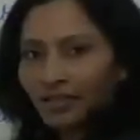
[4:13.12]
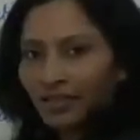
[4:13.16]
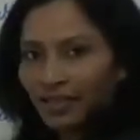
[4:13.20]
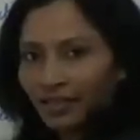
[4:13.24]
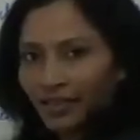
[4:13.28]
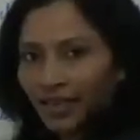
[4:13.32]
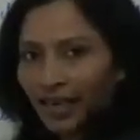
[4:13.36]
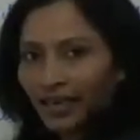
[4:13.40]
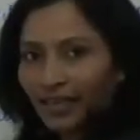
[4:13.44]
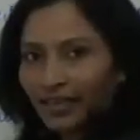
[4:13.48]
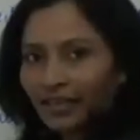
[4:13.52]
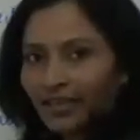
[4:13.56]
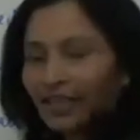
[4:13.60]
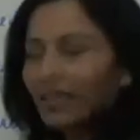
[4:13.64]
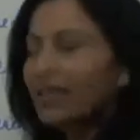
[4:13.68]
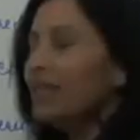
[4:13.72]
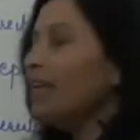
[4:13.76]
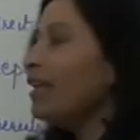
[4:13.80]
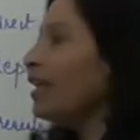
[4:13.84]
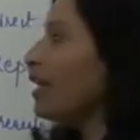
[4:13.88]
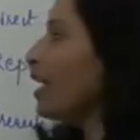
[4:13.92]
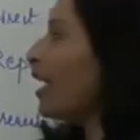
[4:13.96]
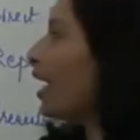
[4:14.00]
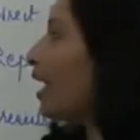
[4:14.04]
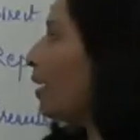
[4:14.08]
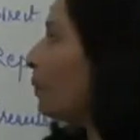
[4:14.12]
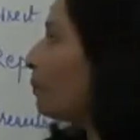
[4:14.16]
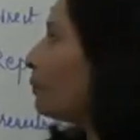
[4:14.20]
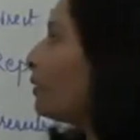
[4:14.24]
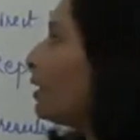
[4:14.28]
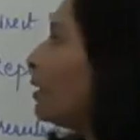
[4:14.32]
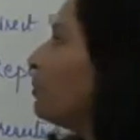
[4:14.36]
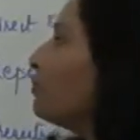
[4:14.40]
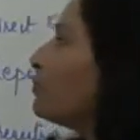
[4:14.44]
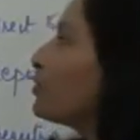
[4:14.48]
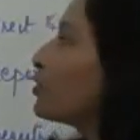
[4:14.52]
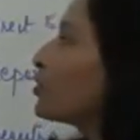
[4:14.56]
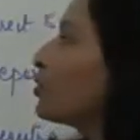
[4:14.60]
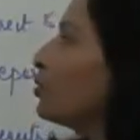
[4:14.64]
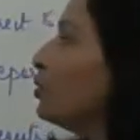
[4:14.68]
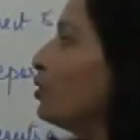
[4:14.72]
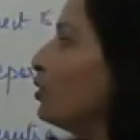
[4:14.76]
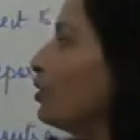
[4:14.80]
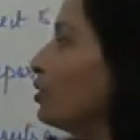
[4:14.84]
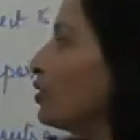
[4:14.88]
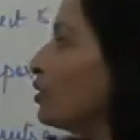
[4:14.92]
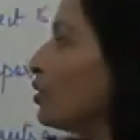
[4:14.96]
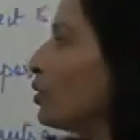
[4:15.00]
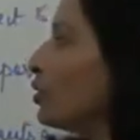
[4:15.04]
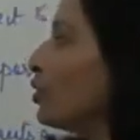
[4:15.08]
Right? Help them
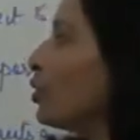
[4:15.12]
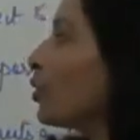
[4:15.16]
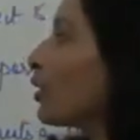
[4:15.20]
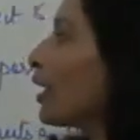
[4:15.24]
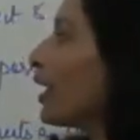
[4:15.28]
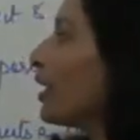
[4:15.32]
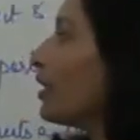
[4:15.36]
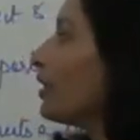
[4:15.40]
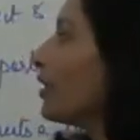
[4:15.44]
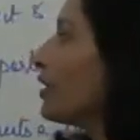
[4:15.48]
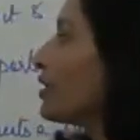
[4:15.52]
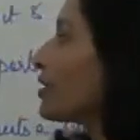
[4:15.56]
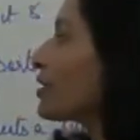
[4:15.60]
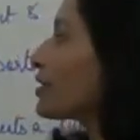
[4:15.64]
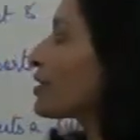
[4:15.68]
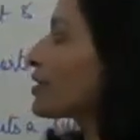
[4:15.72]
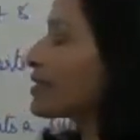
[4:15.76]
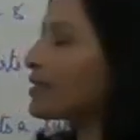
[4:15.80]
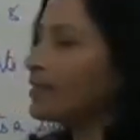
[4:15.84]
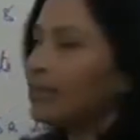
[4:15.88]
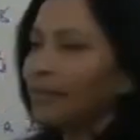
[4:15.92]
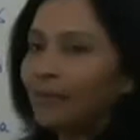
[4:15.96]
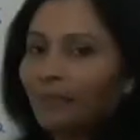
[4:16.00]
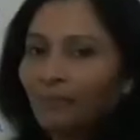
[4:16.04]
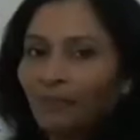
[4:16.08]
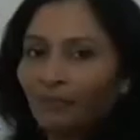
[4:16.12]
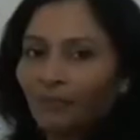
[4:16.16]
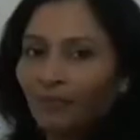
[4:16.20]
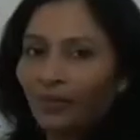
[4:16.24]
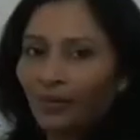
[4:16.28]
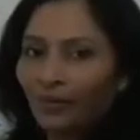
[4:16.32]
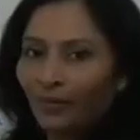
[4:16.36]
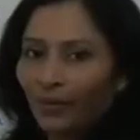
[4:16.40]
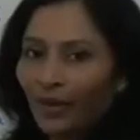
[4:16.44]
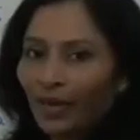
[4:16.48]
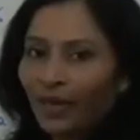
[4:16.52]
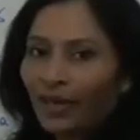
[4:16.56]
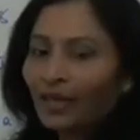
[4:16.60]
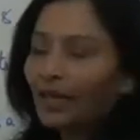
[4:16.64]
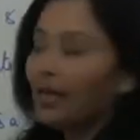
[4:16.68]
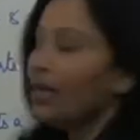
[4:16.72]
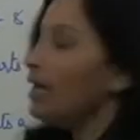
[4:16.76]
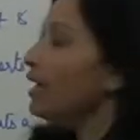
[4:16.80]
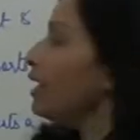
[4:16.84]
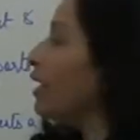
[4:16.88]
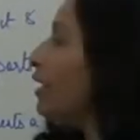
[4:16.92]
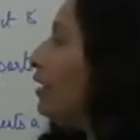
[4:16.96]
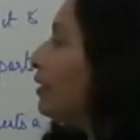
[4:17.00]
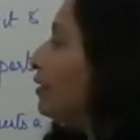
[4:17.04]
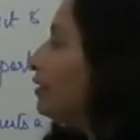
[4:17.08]
to look at this. Right?
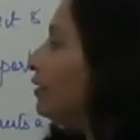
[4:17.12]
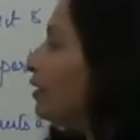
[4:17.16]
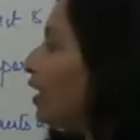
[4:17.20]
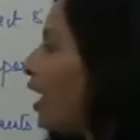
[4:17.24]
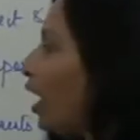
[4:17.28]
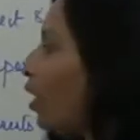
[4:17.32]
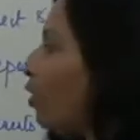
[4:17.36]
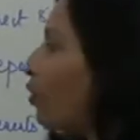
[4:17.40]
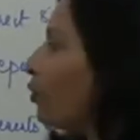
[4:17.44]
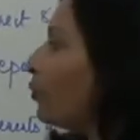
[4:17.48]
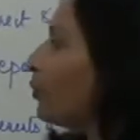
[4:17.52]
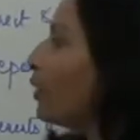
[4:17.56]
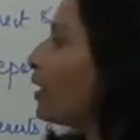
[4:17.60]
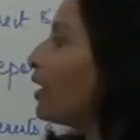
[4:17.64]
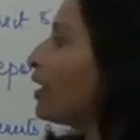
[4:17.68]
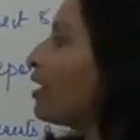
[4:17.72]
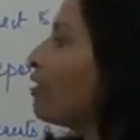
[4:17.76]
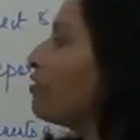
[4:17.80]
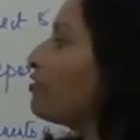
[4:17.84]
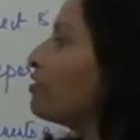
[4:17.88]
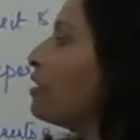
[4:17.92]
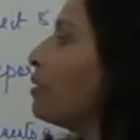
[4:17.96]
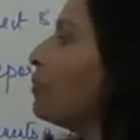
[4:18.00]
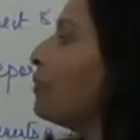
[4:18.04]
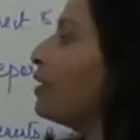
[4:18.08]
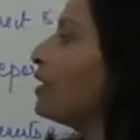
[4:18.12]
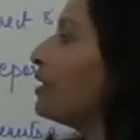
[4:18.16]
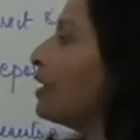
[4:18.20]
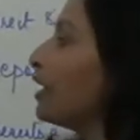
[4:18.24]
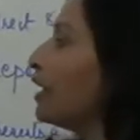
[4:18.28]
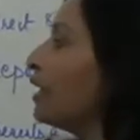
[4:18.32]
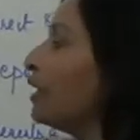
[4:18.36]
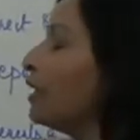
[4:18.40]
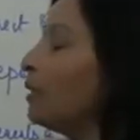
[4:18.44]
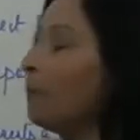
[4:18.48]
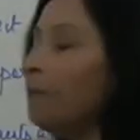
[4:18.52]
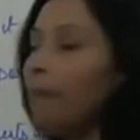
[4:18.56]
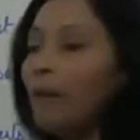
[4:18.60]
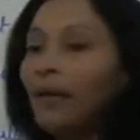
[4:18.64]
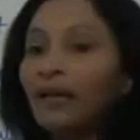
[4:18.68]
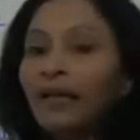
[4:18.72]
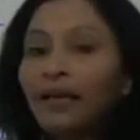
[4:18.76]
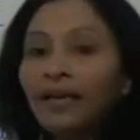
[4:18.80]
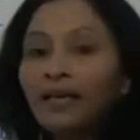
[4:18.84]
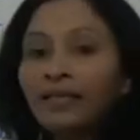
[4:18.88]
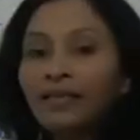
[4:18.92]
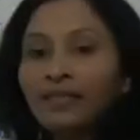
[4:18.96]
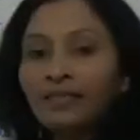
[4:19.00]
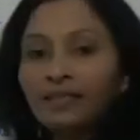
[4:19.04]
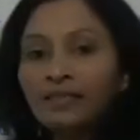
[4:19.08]
Now we give them an
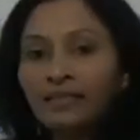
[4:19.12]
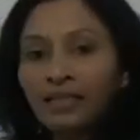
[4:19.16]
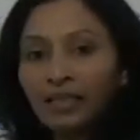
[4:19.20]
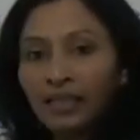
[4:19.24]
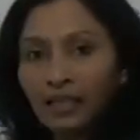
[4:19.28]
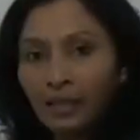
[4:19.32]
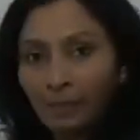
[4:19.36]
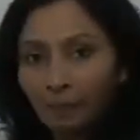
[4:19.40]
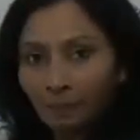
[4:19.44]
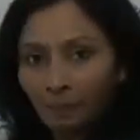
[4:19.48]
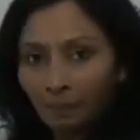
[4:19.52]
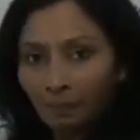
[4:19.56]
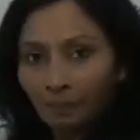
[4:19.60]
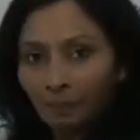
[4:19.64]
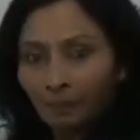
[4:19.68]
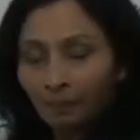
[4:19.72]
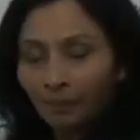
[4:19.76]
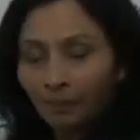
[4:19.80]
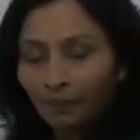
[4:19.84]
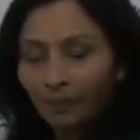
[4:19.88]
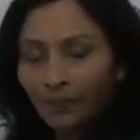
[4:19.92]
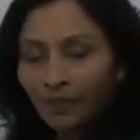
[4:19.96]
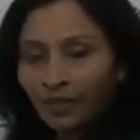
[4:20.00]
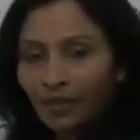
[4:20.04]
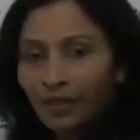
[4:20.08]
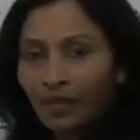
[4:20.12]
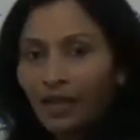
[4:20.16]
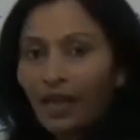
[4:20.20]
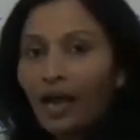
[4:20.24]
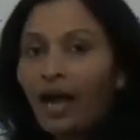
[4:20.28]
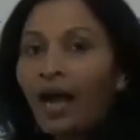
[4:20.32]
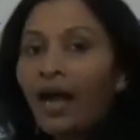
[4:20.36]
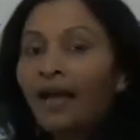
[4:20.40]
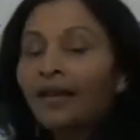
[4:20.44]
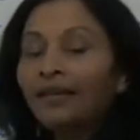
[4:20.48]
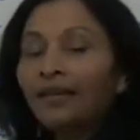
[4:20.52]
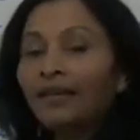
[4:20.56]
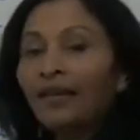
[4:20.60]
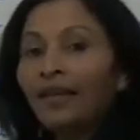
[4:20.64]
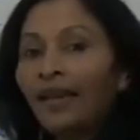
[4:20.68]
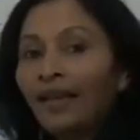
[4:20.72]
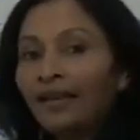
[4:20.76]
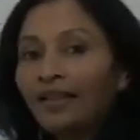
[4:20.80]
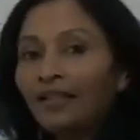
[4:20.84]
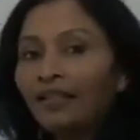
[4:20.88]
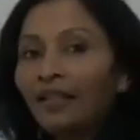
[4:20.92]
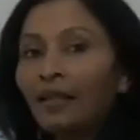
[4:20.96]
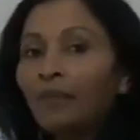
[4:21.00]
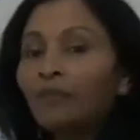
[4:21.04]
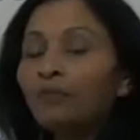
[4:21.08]
independent theme and
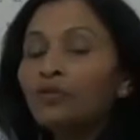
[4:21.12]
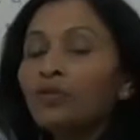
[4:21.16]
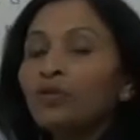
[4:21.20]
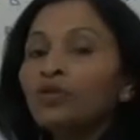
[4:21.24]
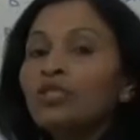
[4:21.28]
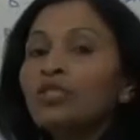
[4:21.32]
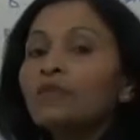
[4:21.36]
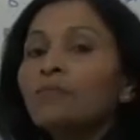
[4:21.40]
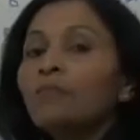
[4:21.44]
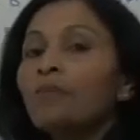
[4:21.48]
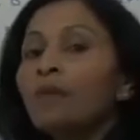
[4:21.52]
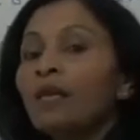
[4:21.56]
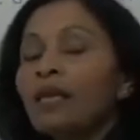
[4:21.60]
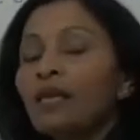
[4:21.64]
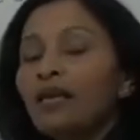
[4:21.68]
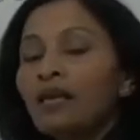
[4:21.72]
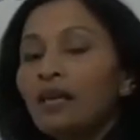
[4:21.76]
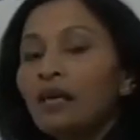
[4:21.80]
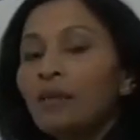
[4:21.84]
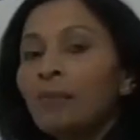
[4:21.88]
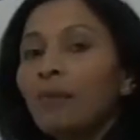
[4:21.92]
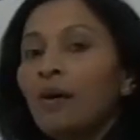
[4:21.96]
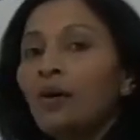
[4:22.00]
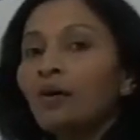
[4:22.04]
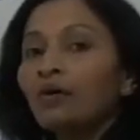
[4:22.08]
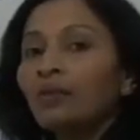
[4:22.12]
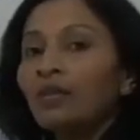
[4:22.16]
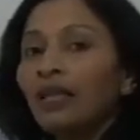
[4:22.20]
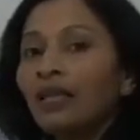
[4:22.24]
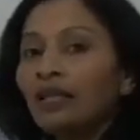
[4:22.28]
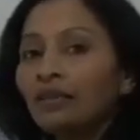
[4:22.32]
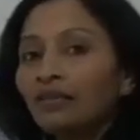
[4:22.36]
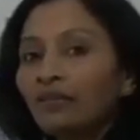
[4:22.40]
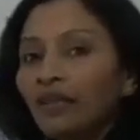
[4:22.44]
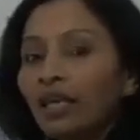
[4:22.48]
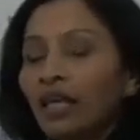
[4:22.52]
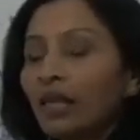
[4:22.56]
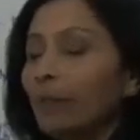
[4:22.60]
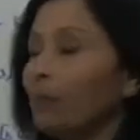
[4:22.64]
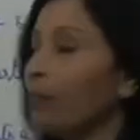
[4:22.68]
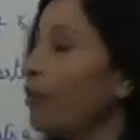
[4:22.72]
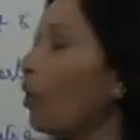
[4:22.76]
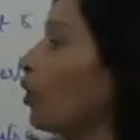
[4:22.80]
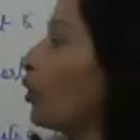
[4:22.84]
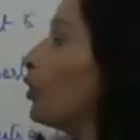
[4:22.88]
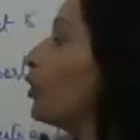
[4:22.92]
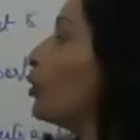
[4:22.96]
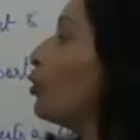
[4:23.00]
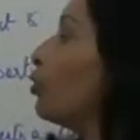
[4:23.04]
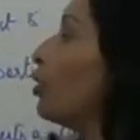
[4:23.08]
get them to speak about that theme
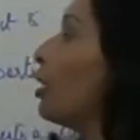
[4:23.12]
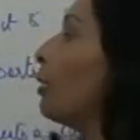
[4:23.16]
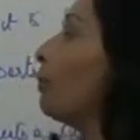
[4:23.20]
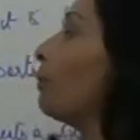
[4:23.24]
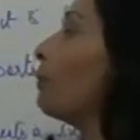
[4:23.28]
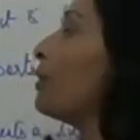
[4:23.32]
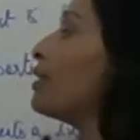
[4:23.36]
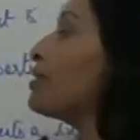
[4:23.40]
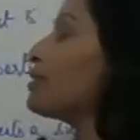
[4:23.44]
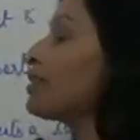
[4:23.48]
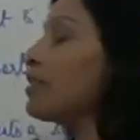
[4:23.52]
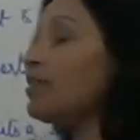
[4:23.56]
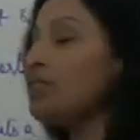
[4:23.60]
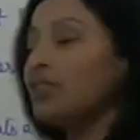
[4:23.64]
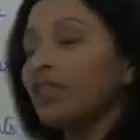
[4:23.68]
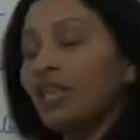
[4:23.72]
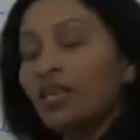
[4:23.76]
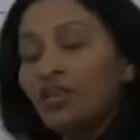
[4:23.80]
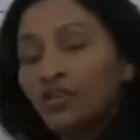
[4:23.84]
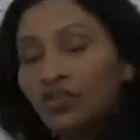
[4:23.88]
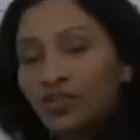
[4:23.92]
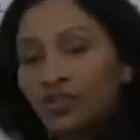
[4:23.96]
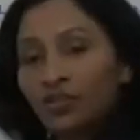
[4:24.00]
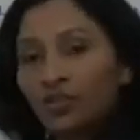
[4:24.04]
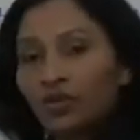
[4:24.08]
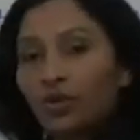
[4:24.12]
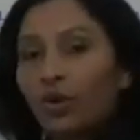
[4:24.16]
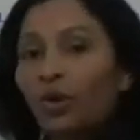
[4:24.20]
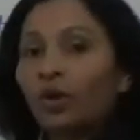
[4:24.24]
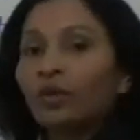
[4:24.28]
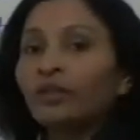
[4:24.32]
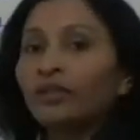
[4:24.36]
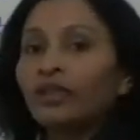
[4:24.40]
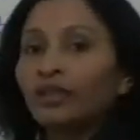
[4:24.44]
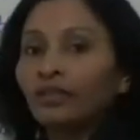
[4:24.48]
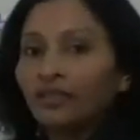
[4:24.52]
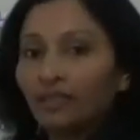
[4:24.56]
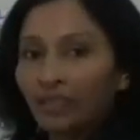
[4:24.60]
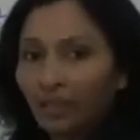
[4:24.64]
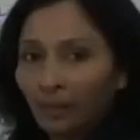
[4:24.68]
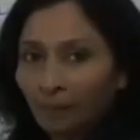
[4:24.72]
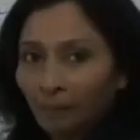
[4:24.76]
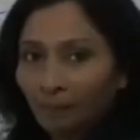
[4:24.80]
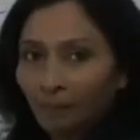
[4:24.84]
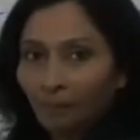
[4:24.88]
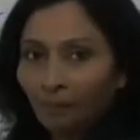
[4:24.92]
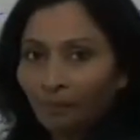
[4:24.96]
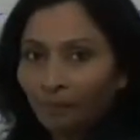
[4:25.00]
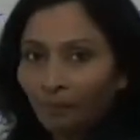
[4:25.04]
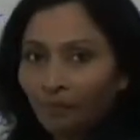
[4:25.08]
or do a presentation on the
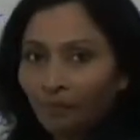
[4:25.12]
theme.